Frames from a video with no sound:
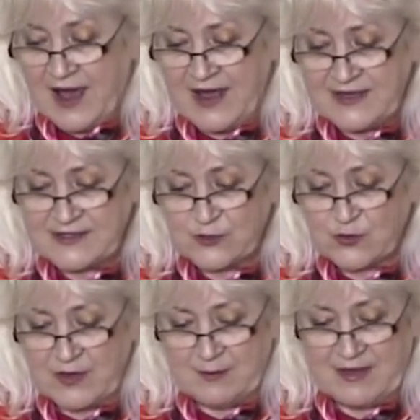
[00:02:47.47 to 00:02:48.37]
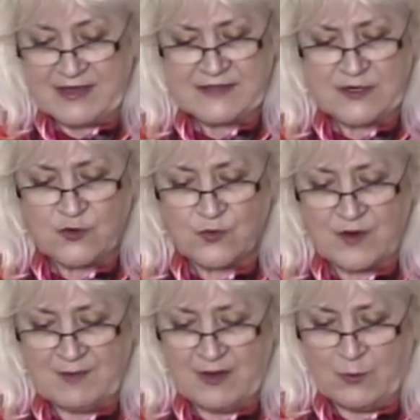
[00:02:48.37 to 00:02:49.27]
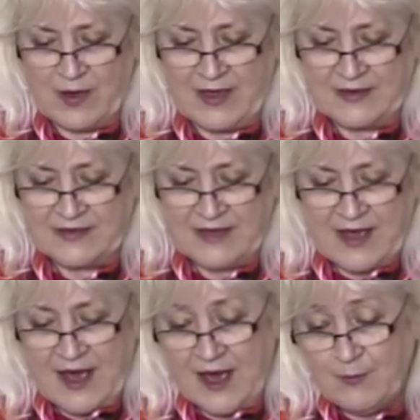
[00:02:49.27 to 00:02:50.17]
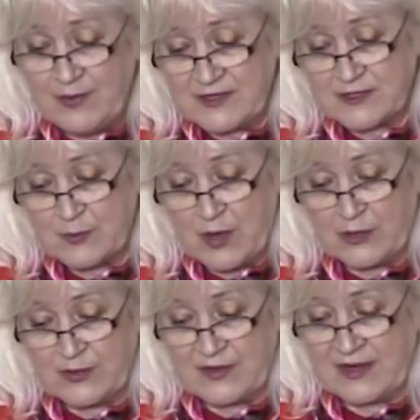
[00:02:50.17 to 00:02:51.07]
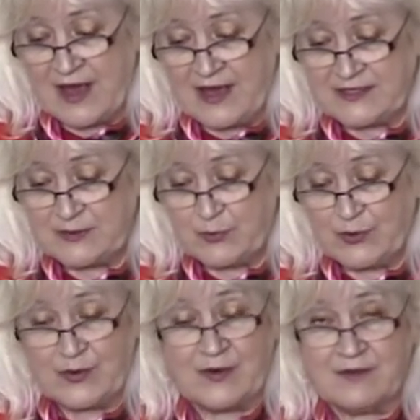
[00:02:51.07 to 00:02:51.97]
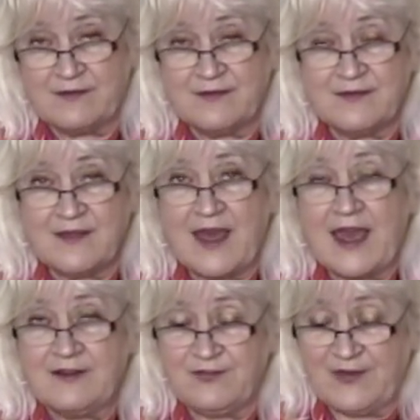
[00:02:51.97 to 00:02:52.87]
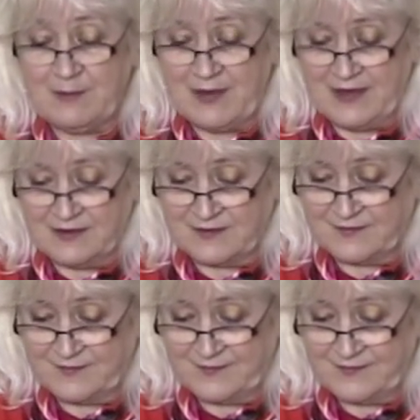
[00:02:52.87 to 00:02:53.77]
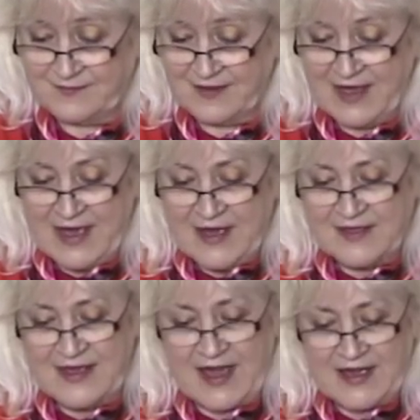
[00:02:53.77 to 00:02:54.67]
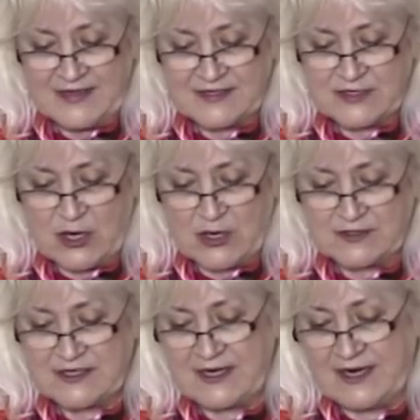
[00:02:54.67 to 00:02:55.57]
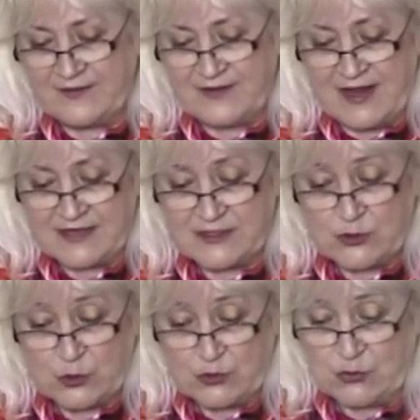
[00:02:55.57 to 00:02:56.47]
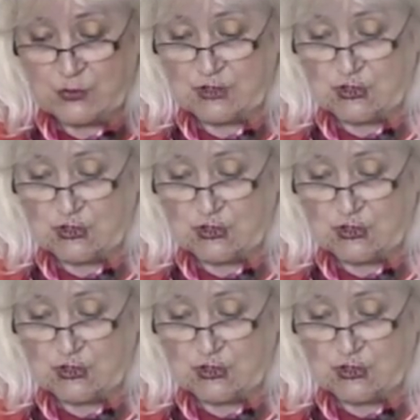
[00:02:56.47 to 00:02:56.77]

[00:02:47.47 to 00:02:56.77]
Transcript: Ice cream is a creamy white, a bit smaller than iceberg, and female. The ice dogs lived next door to a